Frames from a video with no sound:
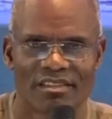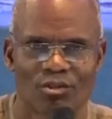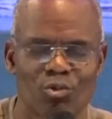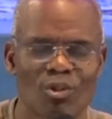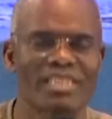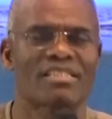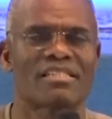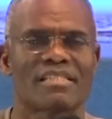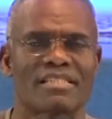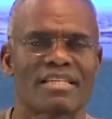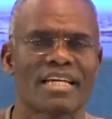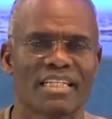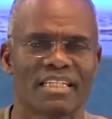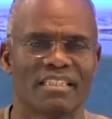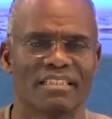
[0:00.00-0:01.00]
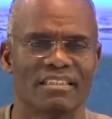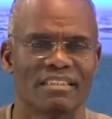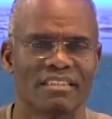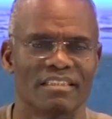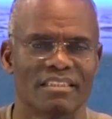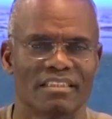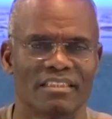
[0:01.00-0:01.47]
2010.
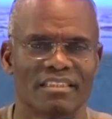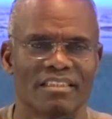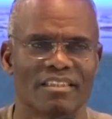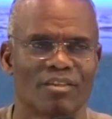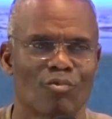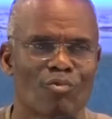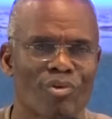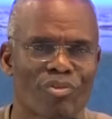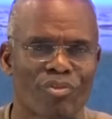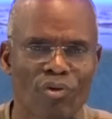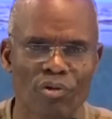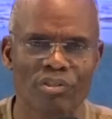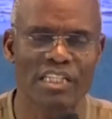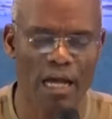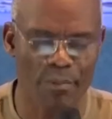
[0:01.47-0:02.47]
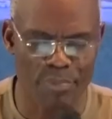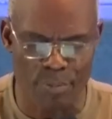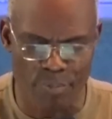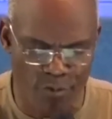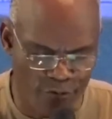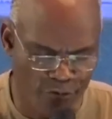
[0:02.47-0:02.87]
We taught our people